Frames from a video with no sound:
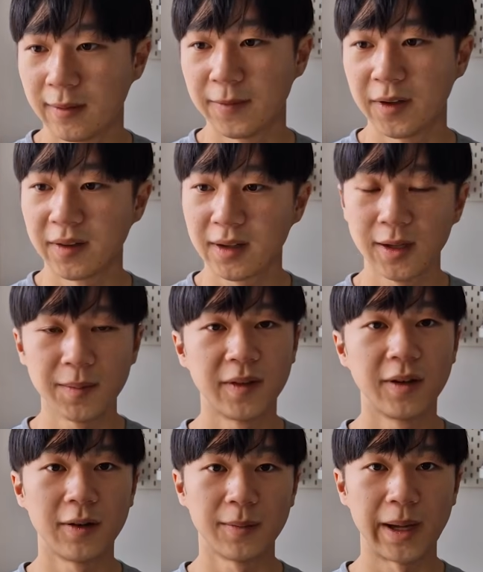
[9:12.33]
For
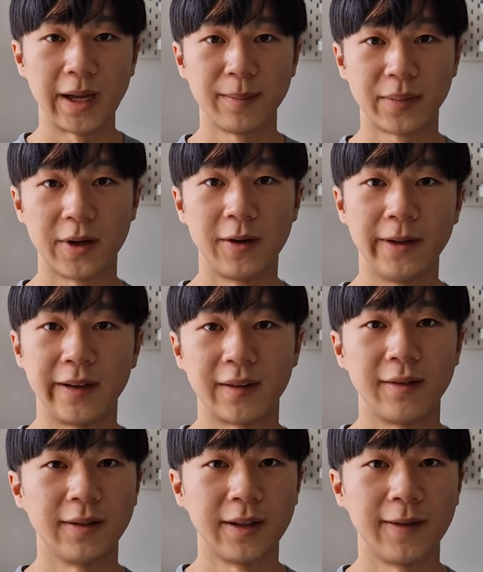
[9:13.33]
Clipstudio Paint Pro, it's only